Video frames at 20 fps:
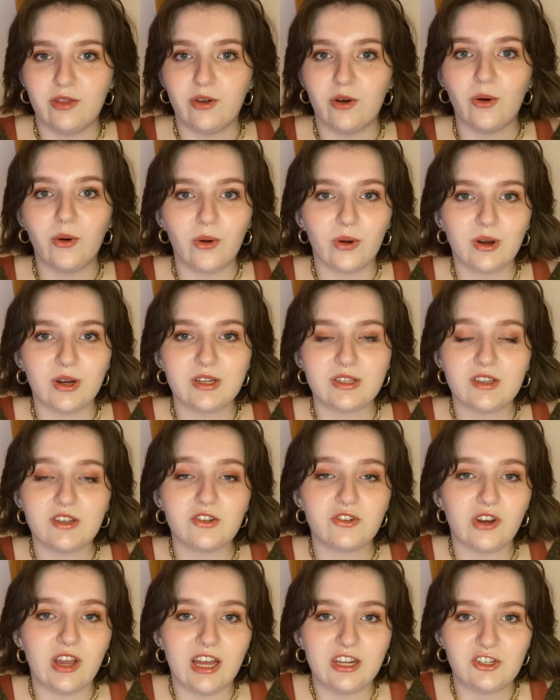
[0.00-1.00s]
the horrors and
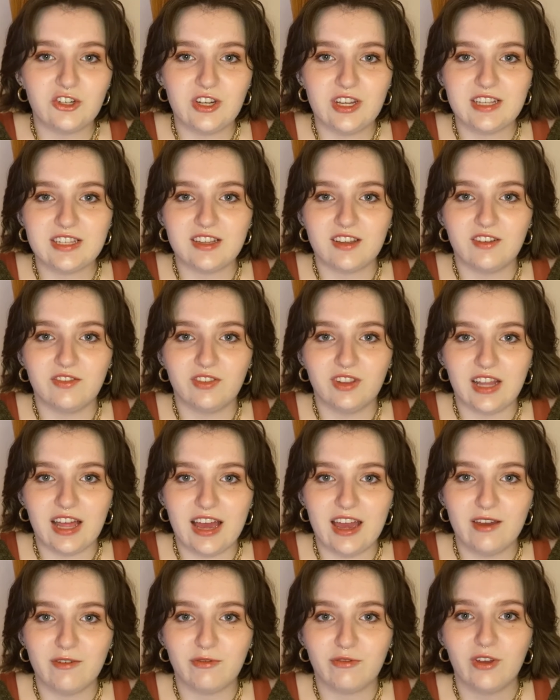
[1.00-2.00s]
tragedies of
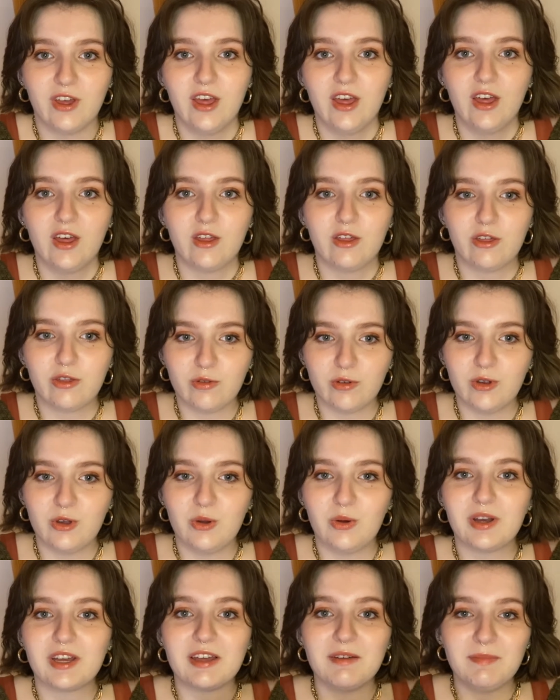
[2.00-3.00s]
life
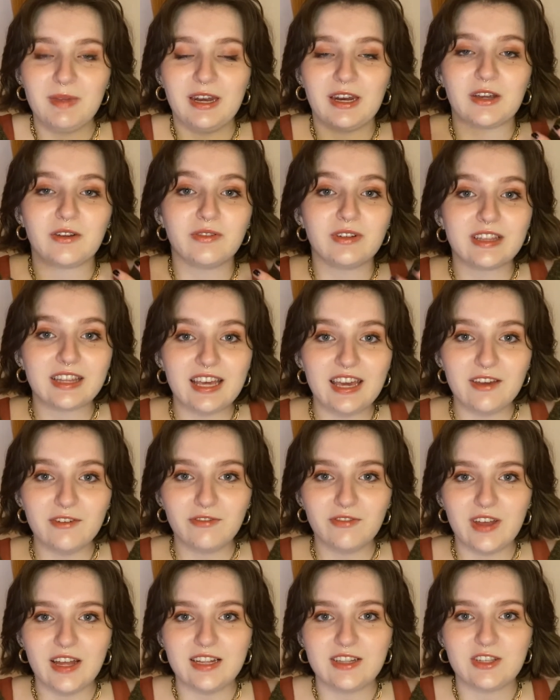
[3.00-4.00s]
through comedic
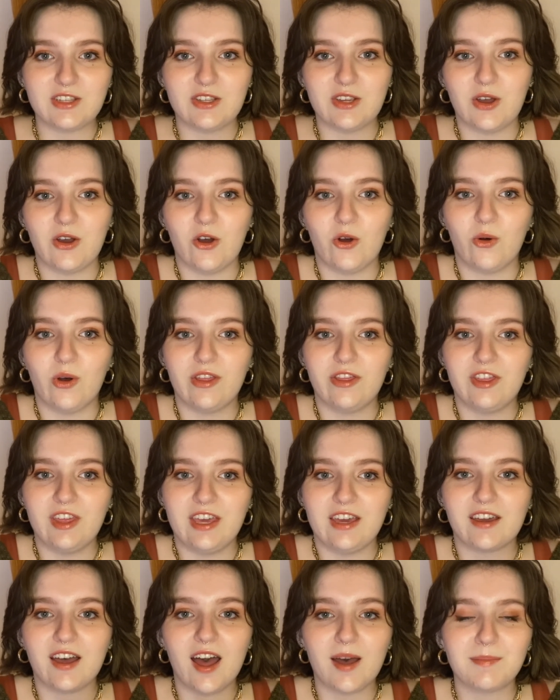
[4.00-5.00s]
relief, and so
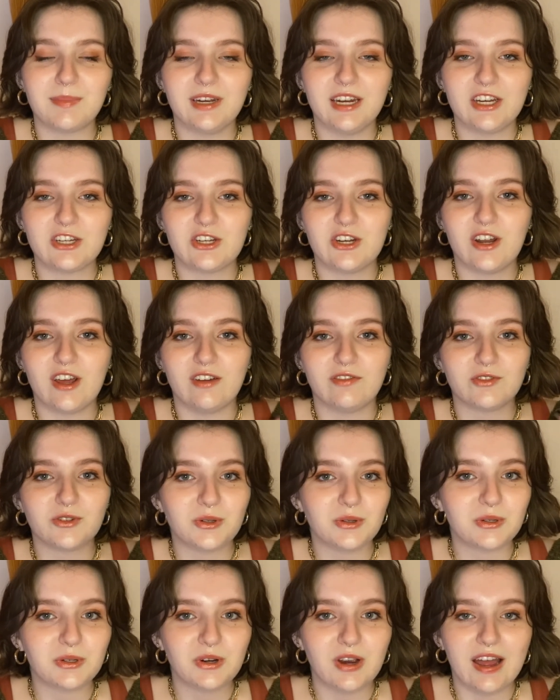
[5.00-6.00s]
the combination of
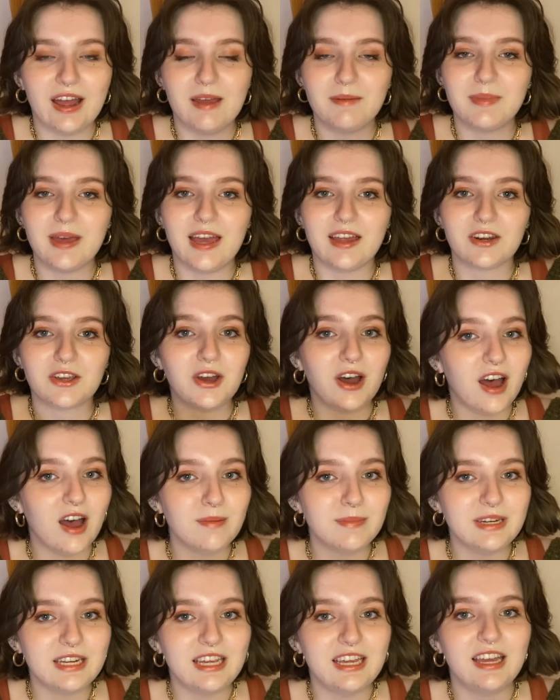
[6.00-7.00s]
true crime and
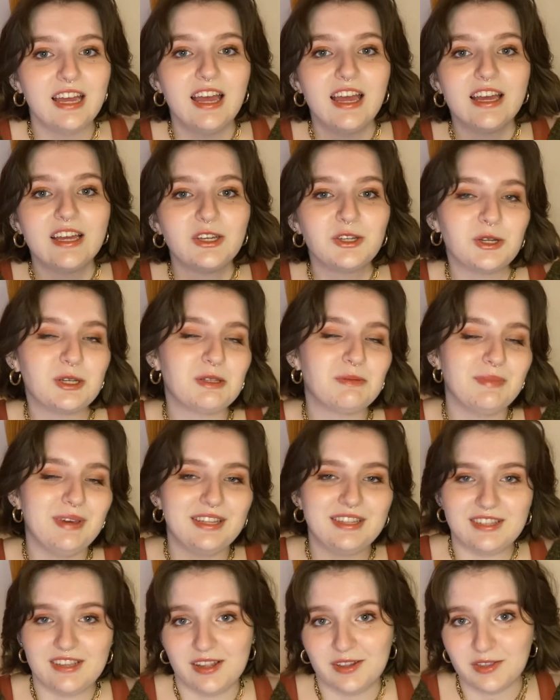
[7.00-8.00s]
comedy just
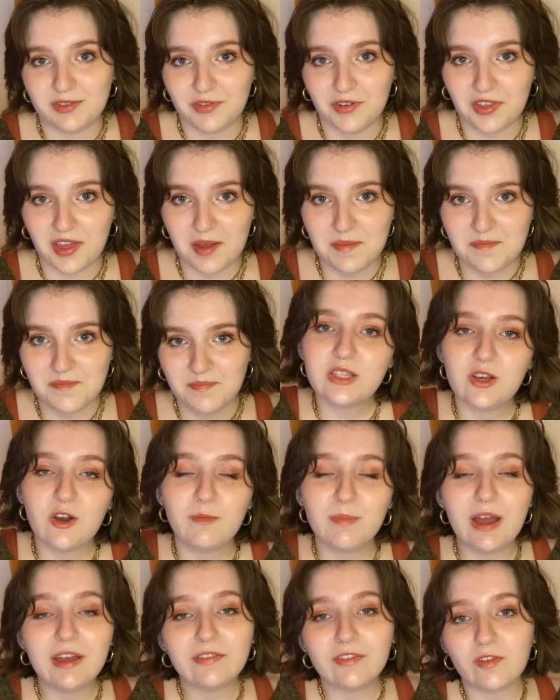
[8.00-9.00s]
made sense for them. So
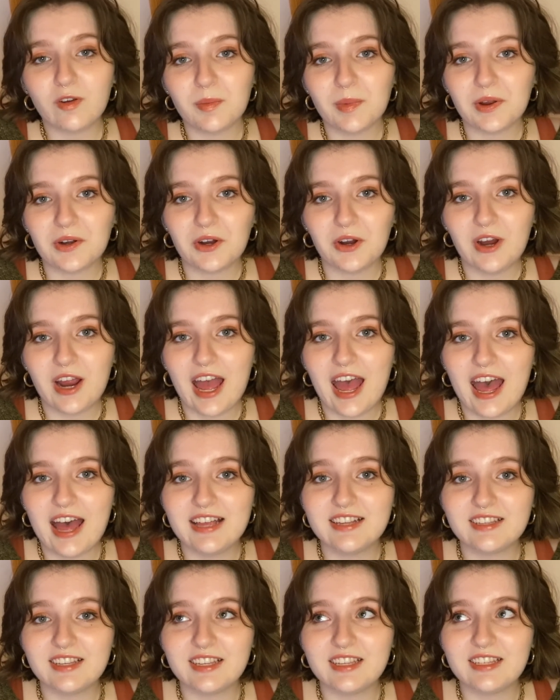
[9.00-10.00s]
My Favorite Murder
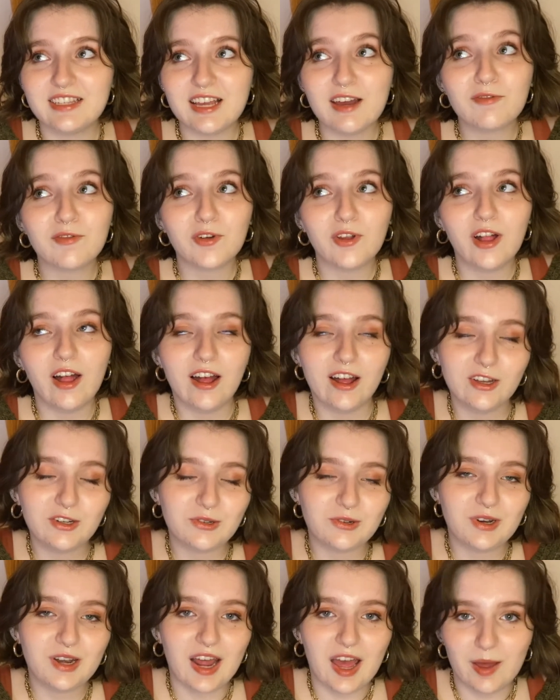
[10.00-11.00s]
has several
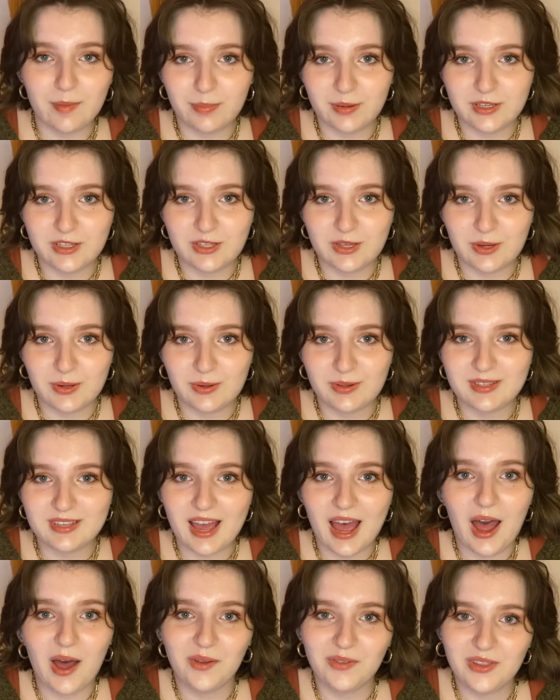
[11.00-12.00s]
hundred episodes
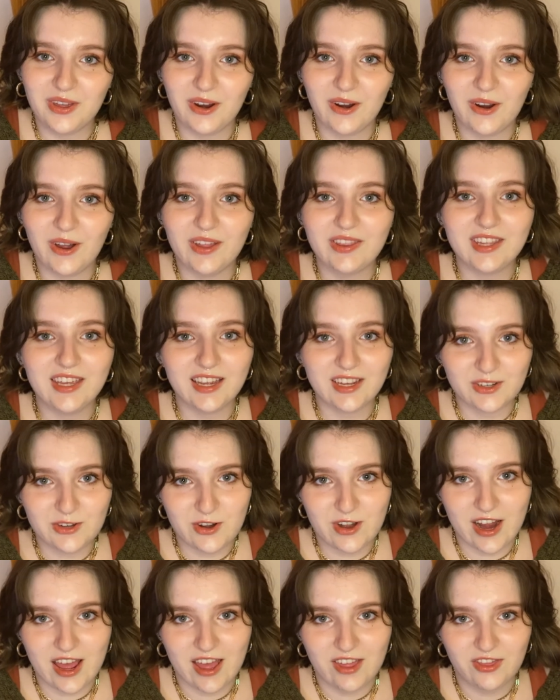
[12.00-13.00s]
out there on the
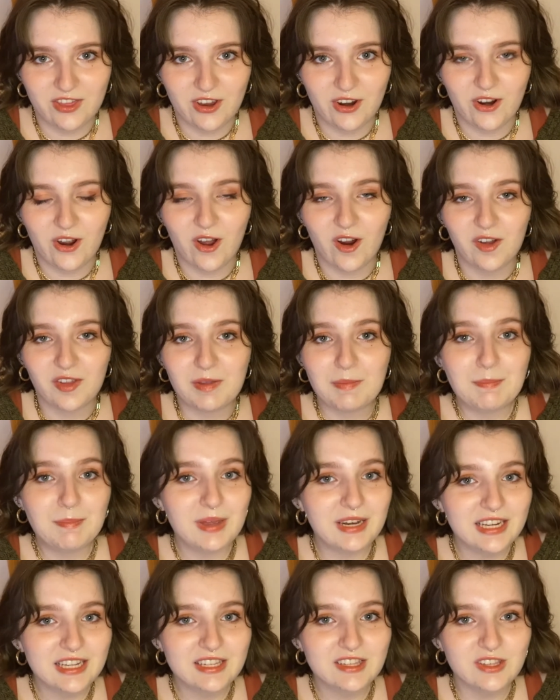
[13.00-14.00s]
internet. There are the
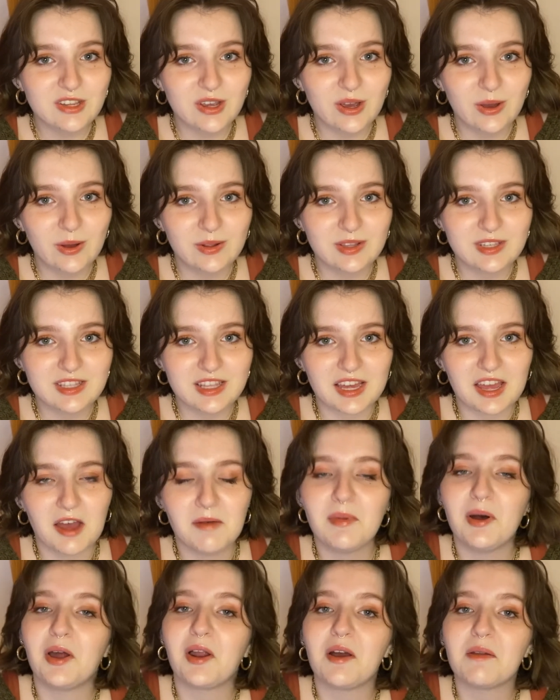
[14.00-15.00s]
mini-sodes that come
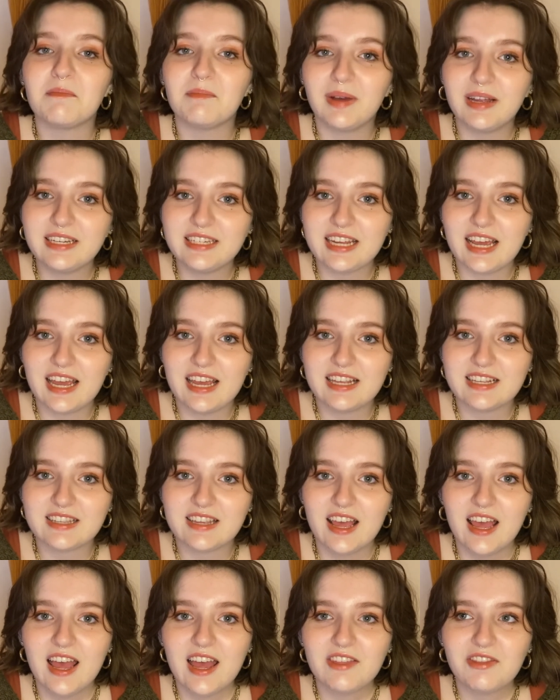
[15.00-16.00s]
out on Mondays
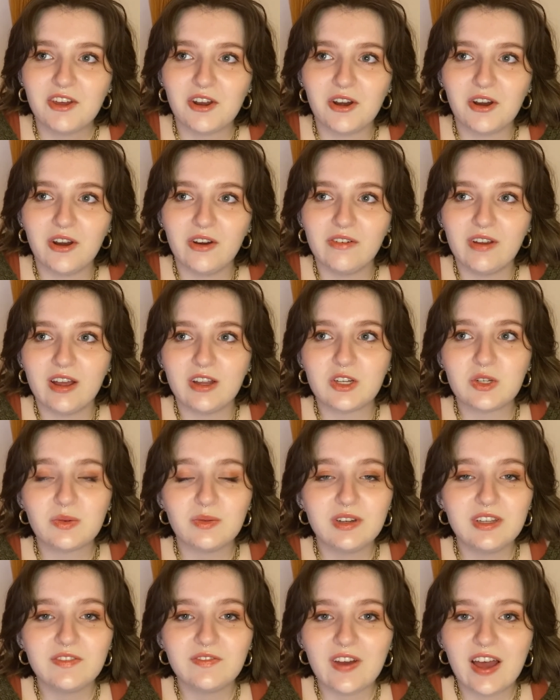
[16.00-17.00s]
that are around
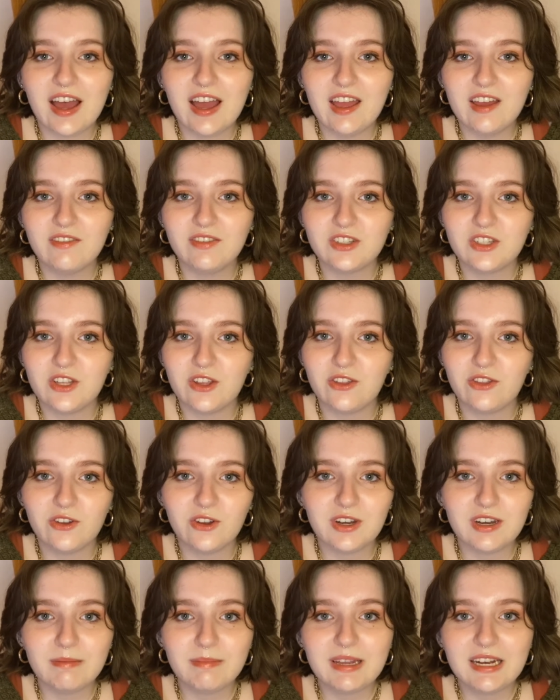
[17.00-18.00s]
25 to
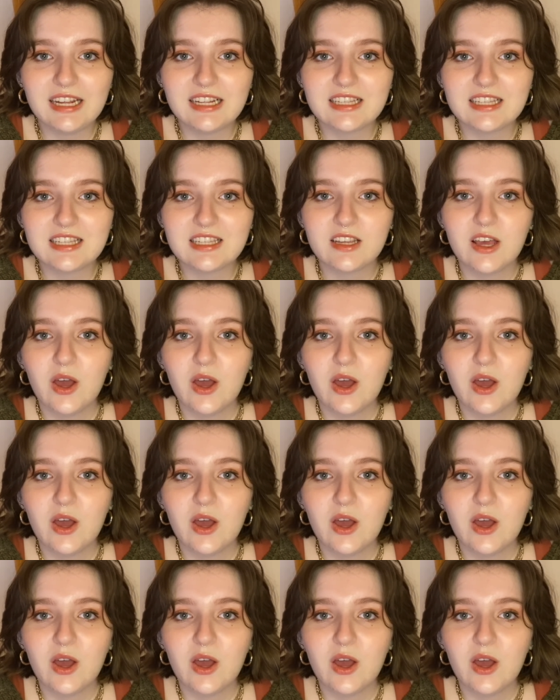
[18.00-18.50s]
30 minutes,